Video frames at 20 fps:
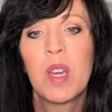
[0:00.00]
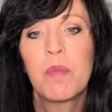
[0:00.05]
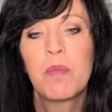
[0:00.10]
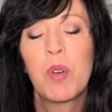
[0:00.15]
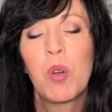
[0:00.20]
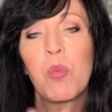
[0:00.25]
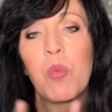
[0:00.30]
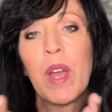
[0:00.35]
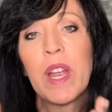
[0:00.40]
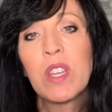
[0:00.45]

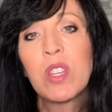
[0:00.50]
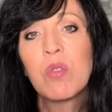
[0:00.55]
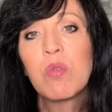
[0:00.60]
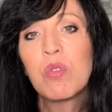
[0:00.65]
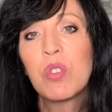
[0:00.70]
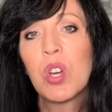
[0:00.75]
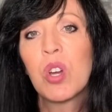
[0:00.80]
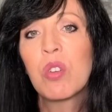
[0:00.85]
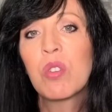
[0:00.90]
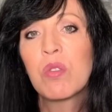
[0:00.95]
But when you
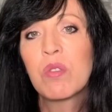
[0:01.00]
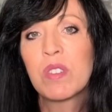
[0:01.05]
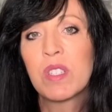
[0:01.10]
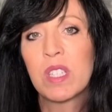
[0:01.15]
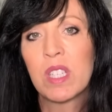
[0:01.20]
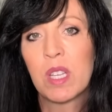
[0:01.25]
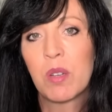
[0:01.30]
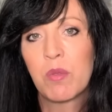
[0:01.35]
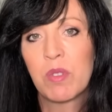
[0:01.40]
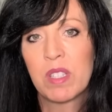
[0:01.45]
know you're
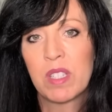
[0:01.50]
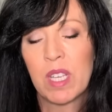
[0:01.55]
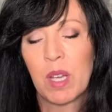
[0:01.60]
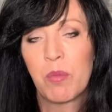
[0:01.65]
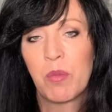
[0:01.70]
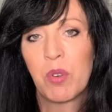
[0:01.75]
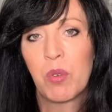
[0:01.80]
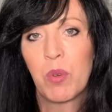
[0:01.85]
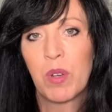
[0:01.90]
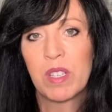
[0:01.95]
dealing with
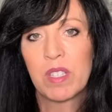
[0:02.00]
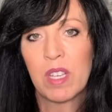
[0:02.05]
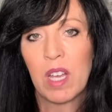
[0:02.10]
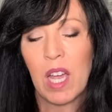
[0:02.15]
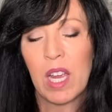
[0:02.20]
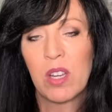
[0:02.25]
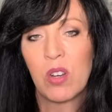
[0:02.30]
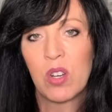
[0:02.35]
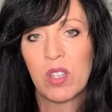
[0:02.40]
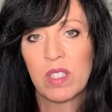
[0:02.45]
someone who has
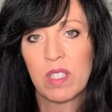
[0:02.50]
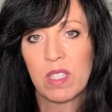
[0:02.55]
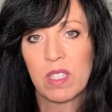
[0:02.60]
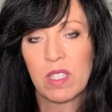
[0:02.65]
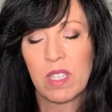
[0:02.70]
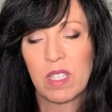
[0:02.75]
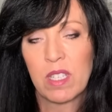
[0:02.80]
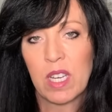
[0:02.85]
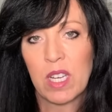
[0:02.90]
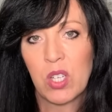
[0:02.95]
high
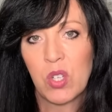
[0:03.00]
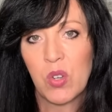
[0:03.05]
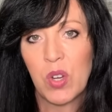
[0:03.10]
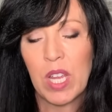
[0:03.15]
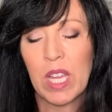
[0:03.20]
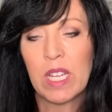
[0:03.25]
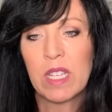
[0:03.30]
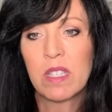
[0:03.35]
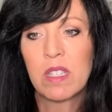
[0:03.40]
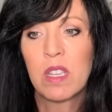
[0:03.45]
narcissistic
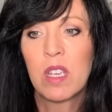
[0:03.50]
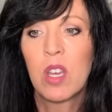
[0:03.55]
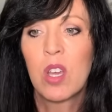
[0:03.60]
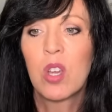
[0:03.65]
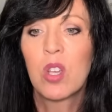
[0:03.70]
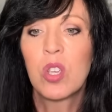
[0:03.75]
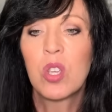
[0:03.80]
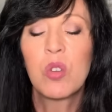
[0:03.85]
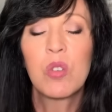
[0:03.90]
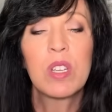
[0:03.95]
traits,
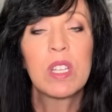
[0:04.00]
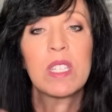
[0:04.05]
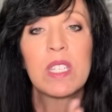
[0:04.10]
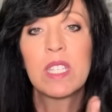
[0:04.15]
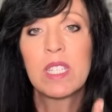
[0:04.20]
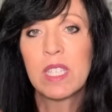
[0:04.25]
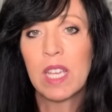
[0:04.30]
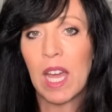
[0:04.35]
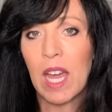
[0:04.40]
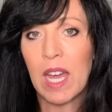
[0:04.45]
you can
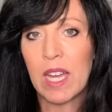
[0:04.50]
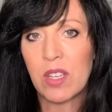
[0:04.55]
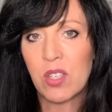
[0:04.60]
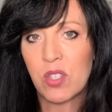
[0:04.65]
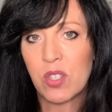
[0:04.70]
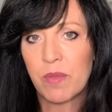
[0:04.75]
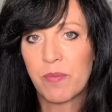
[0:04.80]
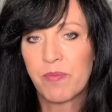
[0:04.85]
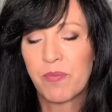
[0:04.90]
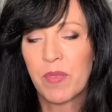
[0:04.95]

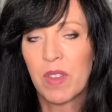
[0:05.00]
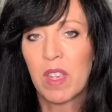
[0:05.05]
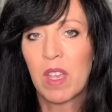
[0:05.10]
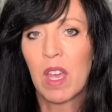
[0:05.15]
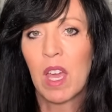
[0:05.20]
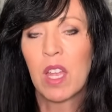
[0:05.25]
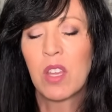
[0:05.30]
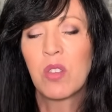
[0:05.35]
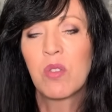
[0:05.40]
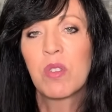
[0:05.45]
detach
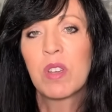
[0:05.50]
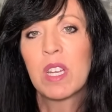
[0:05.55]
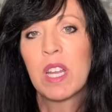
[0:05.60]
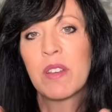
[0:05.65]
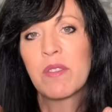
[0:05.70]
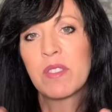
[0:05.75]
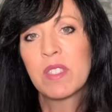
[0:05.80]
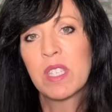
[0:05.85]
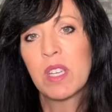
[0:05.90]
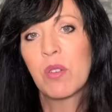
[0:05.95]
and you can
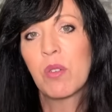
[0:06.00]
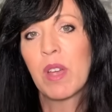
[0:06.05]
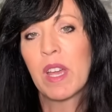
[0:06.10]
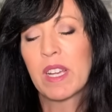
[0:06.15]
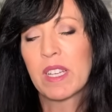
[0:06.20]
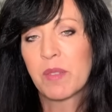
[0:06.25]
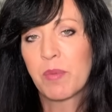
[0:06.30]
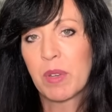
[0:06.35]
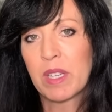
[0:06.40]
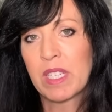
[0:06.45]
have zero
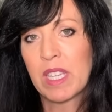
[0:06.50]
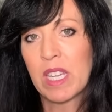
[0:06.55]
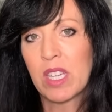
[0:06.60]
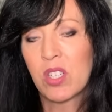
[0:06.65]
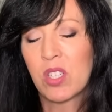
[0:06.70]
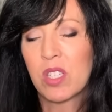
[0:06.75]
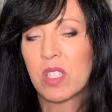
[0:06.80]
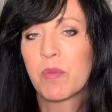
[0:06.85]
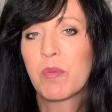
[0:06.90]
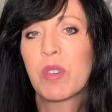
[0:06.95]

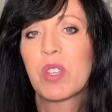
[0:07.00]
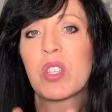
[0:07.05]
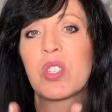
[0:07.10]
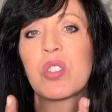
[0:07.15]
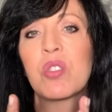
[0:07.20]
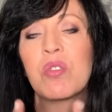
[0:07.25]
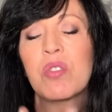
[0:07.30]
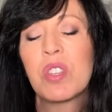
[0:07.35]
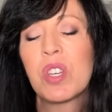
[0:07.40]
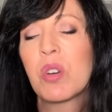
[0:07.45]
expectations
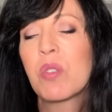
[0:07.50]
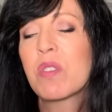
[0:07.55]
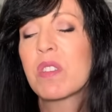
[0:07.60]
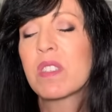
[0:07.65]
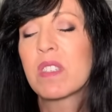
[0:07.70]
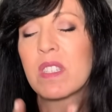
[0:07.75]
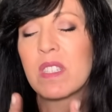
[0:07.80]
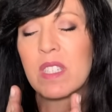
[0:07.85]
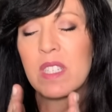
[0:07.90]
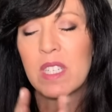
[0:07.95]
because you know
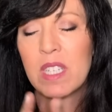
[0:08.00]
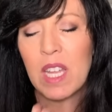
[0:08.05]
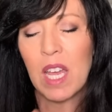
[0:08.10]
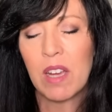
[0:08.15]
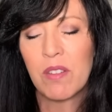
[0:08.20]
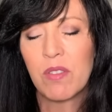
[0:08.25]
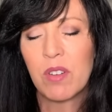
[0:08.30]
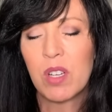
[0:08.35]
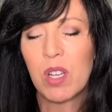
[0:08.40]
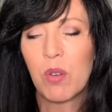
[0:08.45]
this is
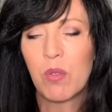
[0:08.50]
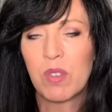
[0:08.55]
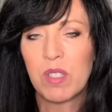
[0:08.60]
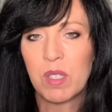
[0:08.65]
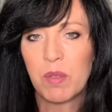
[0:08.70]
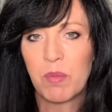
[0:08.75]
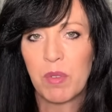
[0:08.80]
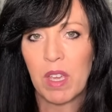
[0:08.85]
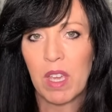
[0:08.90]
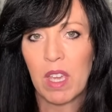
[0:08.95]
never going
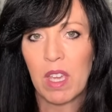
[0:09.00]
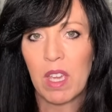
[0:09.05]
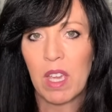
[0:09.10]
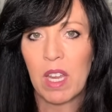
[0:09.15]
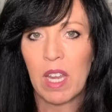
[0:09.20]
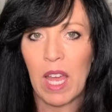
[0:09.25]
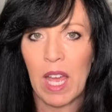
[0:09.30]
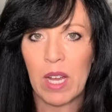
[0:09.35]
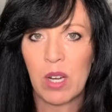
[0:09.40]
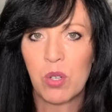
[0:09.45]
to be
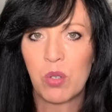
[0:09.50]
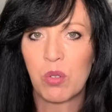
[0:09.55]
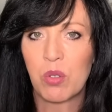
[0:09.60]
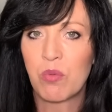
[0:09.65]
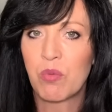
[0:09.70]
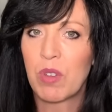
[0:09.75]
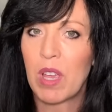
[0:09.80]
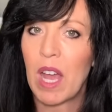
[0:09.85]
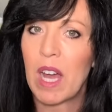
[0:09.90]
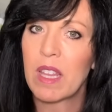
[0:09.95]
an actual
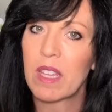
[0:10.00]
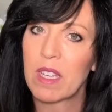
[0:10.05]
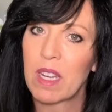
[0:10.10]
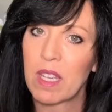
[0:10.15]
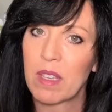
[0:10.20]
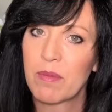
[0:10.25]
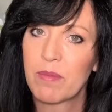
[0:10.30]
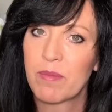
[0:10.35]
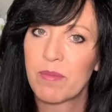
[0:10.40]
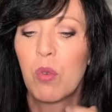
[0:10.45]

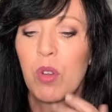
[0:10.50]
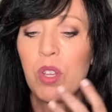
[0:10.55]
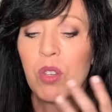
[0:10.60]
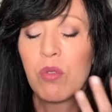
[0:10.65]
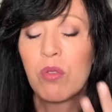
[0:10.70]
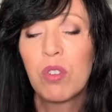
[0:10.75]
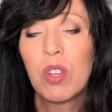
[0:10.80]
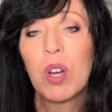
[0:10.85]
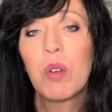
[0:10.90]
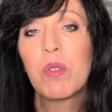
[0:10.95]
reality. When you
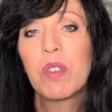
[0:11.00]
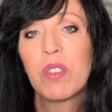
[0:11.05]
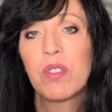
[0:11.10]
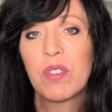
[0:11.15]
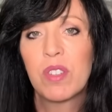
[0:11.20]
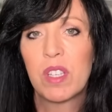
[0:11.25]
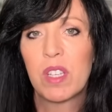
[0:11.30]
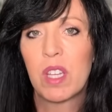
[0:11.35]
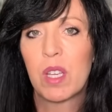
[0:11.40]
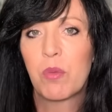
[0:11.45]
know what you're
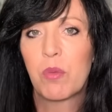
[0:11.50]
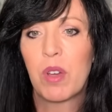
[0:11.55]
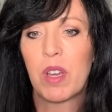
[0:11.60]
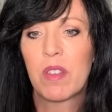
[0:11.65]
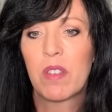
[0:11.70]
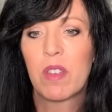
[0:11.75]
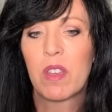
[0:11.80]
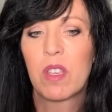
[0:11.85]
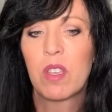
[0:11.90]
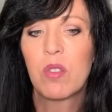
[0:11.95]
dealing
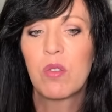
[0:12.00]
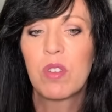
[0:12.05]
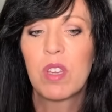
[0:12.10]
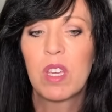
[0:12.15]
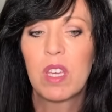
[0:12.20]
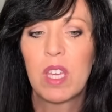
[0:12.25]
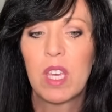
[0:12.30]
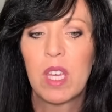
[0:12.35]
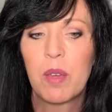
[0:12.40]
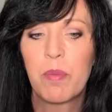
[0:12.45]
with, you
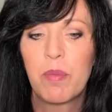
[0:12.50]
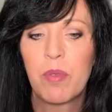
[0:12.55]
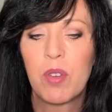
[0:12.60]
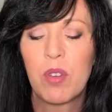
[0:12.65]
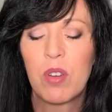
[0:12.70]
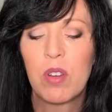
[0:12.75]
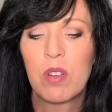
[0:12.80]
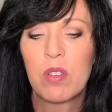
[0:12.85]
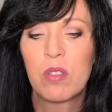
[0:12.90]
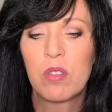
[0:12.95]
can keep
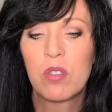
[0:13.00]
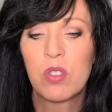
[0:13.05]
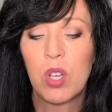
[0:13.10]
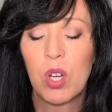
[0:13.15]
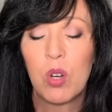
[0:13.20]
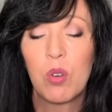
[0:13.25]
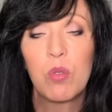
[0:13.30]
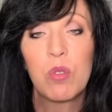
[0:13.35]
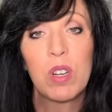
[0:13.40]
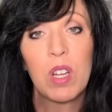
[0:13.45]
your
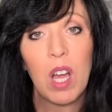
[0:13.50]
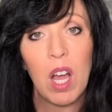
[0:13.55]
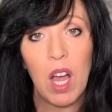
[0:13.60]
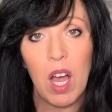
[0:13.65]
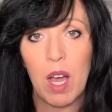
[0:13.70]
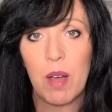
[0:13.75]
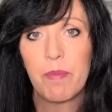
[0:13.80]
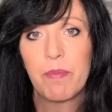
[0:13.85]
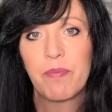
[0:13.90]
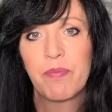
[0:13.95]
tone
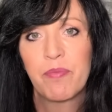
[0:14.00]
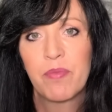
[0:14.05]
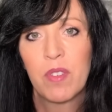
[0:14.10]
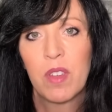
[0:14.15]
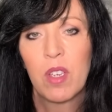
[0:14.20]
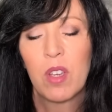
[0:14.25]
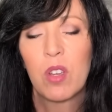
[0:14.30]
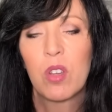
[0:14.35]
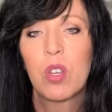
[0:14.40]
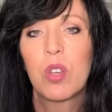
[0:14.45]
calm.
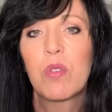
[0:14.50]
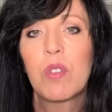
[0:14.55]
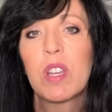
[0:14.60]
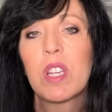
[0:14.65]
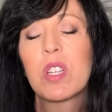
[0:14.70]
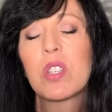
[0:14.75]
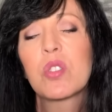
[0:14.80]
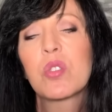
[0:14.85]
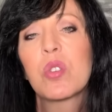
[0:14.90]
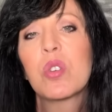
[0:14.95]
You're in
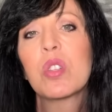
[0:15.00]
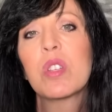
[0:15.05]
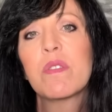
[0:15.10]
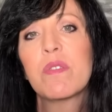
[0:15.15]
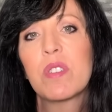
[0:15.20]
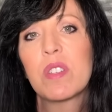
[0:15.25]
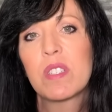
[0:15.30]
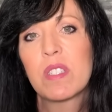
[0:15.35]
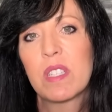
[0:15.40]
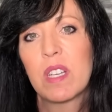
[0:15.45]
control of
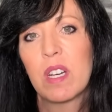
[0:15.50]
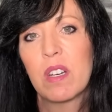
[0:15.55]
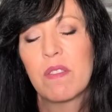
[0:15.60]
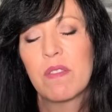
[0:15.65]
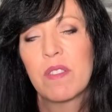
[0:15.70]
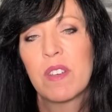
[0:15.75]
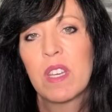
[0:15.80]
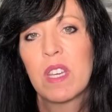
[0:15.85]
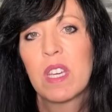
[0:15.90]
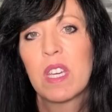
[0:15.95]

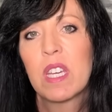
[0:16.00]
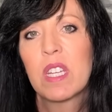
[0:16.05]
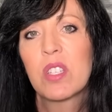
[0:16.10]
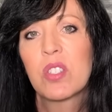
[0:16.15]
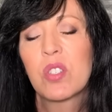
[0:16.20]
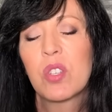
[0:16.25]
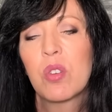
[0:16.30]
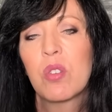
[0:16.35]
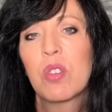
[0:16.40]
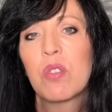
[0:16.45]
yourself. And
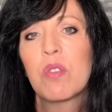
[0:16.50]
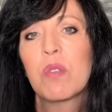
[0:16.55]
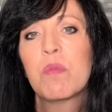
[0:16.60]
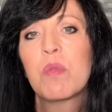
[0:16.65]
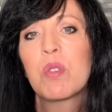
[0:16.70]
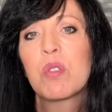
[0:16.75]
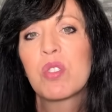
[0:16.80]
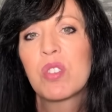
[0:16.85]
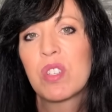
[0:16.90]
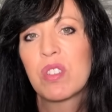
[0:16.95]
so your
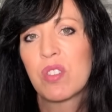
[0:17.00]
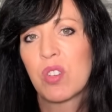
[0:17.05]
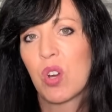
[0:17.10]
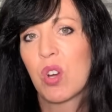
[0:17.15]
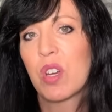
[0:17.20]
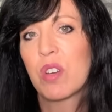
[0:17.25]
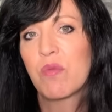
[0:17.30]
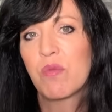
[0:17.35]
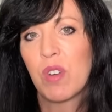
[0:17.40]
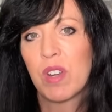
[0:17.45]
emotions
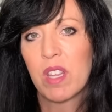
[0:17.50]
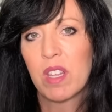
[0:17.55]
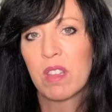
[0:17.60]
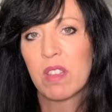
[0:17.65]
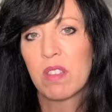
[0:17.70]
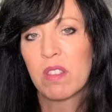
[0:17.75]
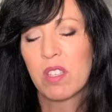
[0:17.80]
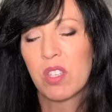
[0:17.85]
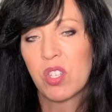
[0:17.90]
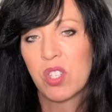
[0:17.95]
aren't
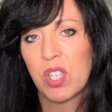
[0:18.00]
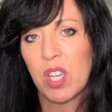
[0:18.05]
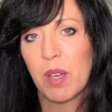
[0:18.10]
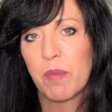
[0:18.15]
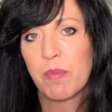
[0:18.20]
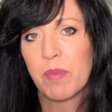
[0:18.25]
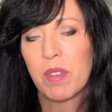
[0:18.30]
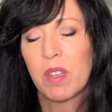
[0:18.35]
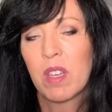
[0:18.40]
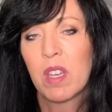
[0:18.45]
running the
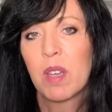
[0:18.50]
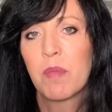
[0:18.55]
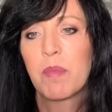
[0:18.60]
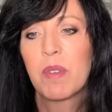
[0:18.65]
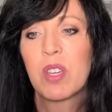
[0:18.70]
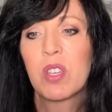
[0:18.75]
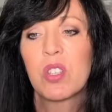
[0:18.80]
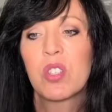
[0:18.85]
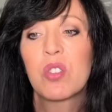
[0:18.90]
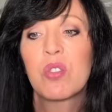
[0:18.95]
ship,
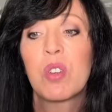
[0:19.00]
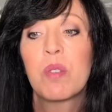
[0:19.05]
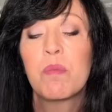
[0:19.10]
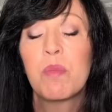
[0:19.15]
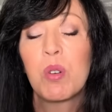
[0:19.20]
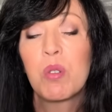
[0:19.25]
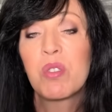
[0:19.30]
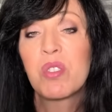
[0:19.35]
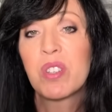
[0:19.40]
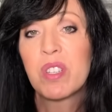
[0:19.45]
because your
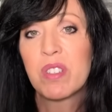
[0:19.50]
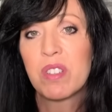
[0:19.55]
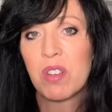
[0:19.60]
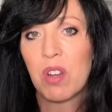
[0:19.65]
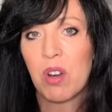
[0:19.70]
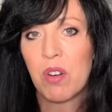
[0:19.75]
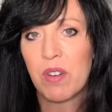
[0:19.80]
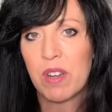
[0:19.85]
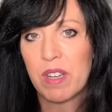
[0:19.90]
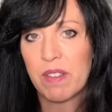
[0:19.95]
emotions
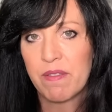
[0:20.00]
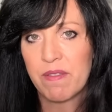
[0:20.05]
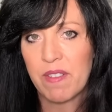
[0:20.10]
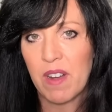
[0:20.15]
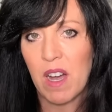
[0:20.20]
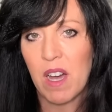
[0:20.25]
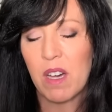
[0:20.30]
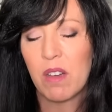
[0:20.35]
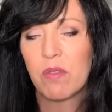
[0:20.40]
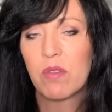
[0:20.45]
aren't
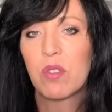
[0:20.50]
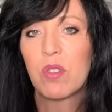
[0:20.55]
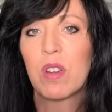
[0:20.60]
involved.